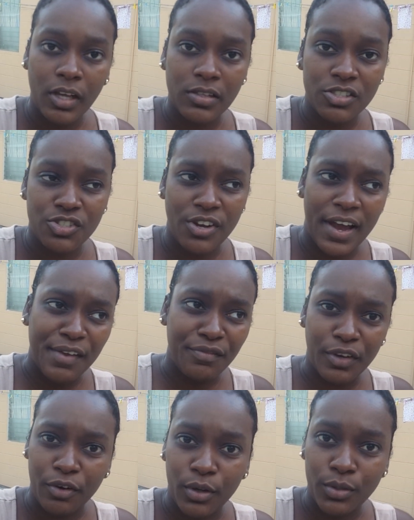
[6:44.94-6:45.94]
to try and
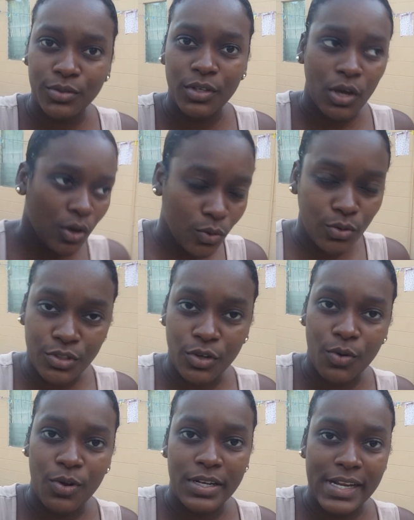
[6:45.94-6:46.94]
figure out who to
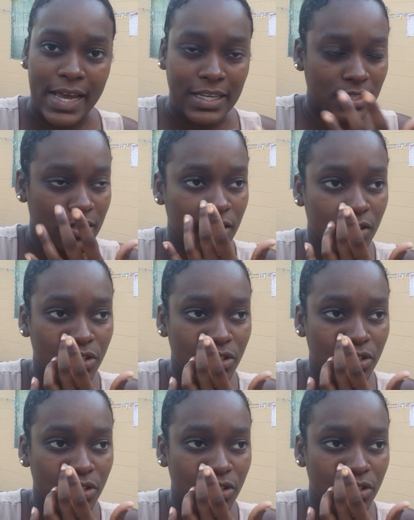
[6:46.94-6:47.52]
call next.